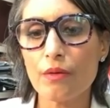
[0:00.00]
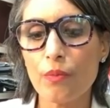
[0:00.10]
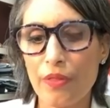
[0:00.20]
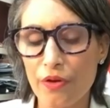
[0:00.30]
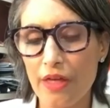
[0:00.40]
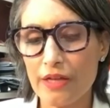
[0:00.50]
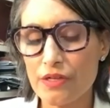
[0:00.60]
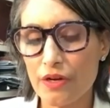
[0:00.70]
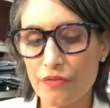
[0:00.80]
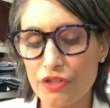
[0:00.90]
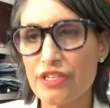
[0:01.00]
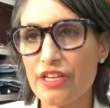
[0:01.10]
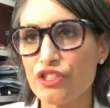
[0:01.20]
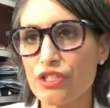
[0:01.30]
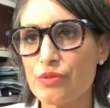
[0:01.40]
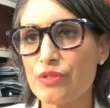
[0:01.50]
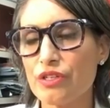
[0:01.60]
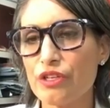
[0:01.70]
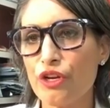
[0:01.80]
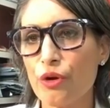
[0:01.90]
whether that's our First Nations, which
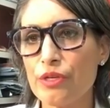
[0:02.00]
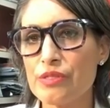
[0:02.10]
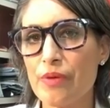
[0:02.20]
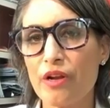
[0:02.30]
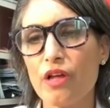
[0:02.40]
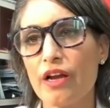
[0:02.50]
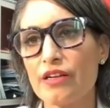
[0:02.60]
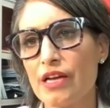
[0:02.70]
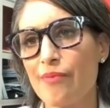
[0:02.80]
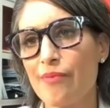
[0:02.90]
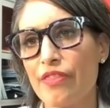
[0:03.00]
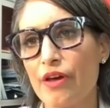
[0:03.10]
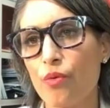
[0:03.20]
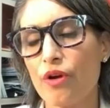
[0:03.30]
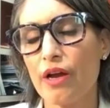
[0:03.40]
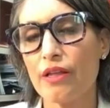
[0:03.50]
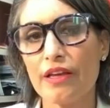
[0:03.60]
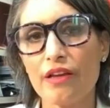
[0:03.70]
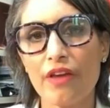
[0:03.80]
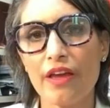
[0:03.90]
you know we spend a lot of time with out where I
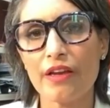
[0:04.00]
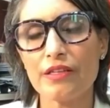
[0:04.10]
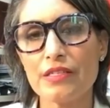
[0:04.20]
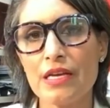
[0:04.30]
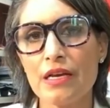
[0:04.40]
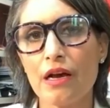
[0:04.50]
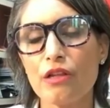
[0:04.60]
live, and a